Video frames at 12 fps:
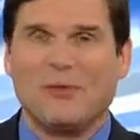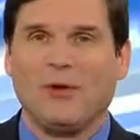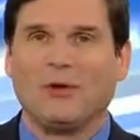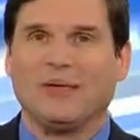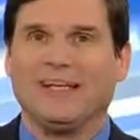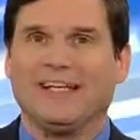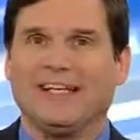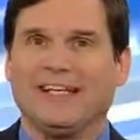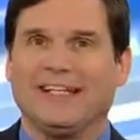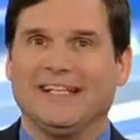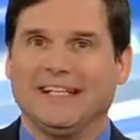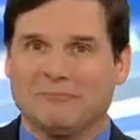Bolden
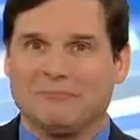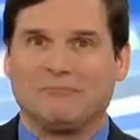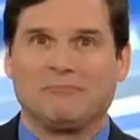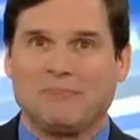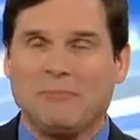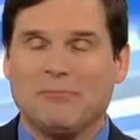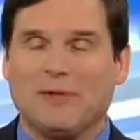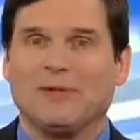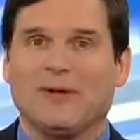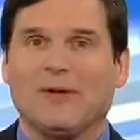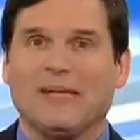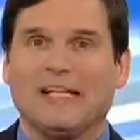and people,
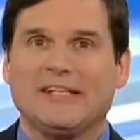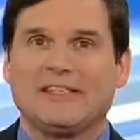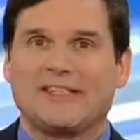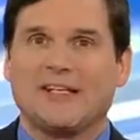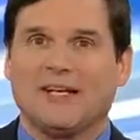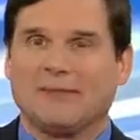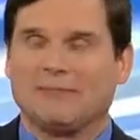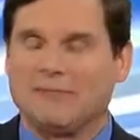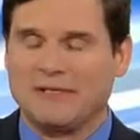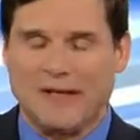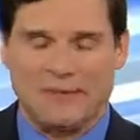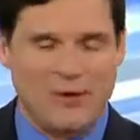or at least
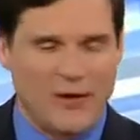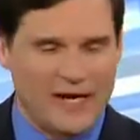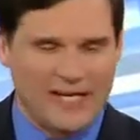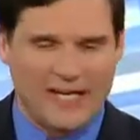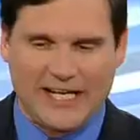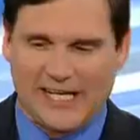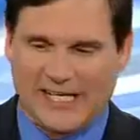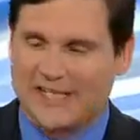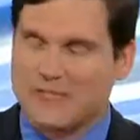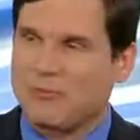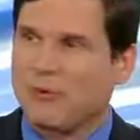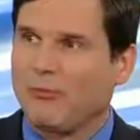Democratic
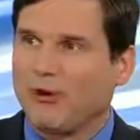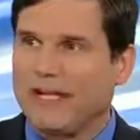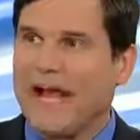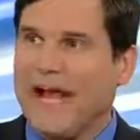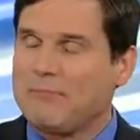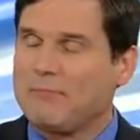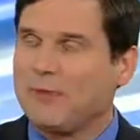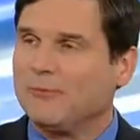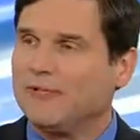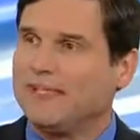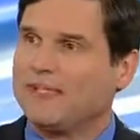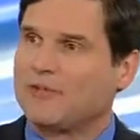colleagues, were pretty happy
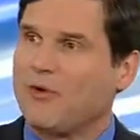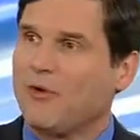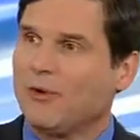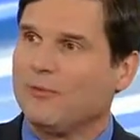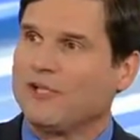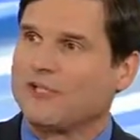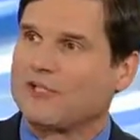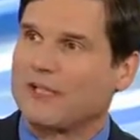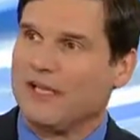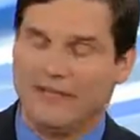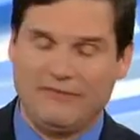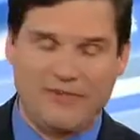when this Horowitz
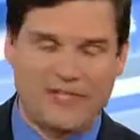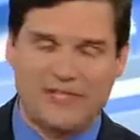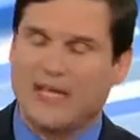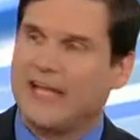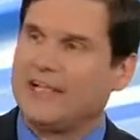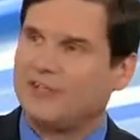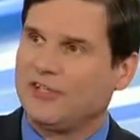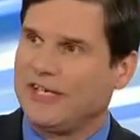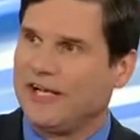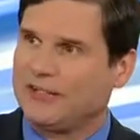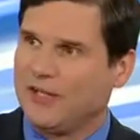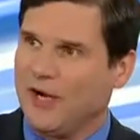investigation
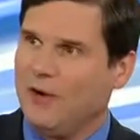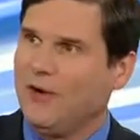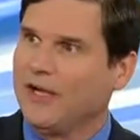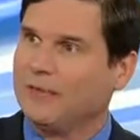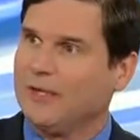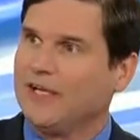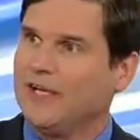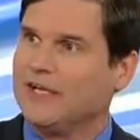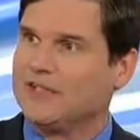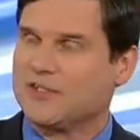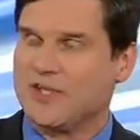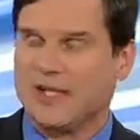got going,
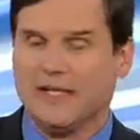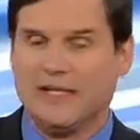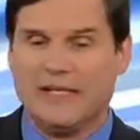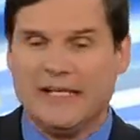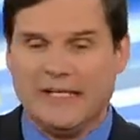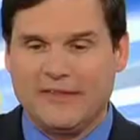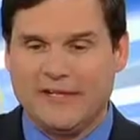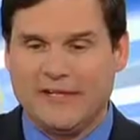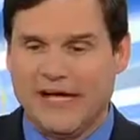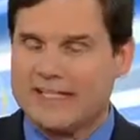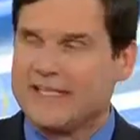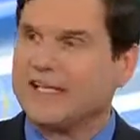because
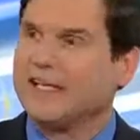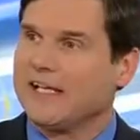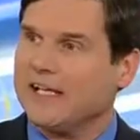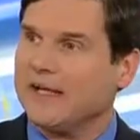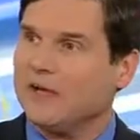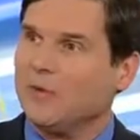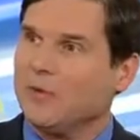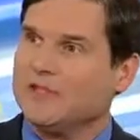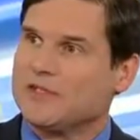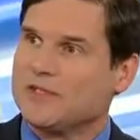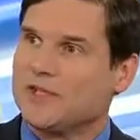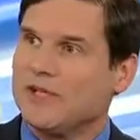the idea here
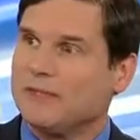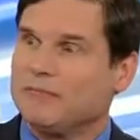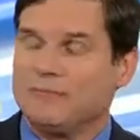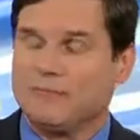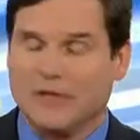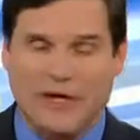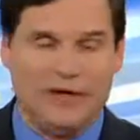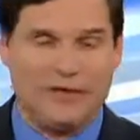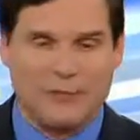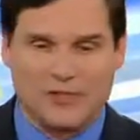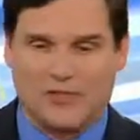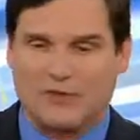was
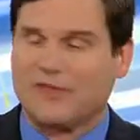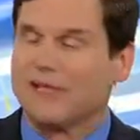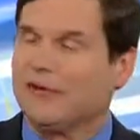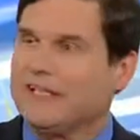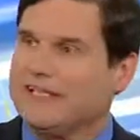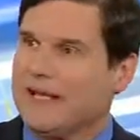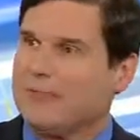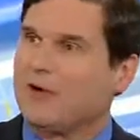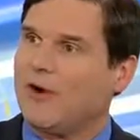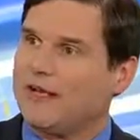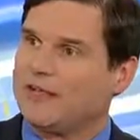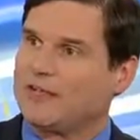there was a theory in
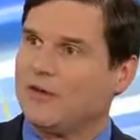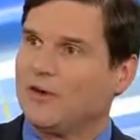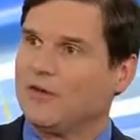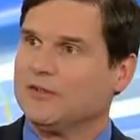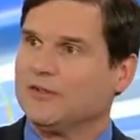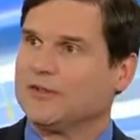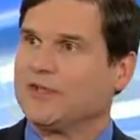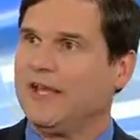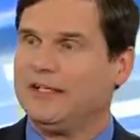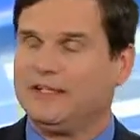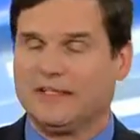Democratic circles that